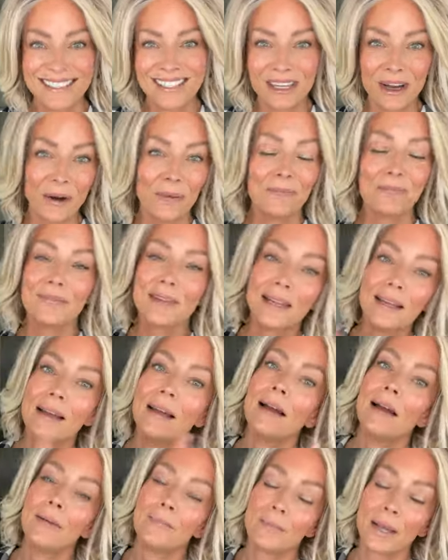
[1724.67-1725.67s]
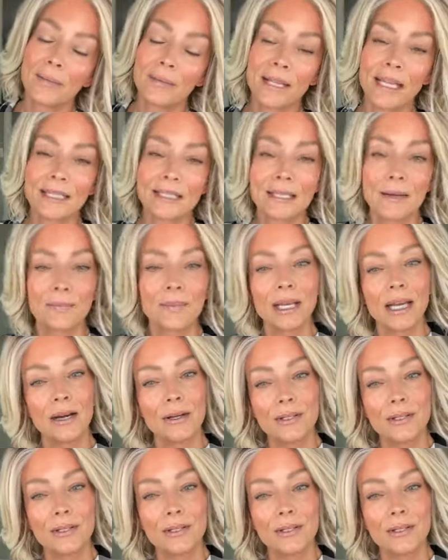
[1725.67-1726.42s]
so maybe that's something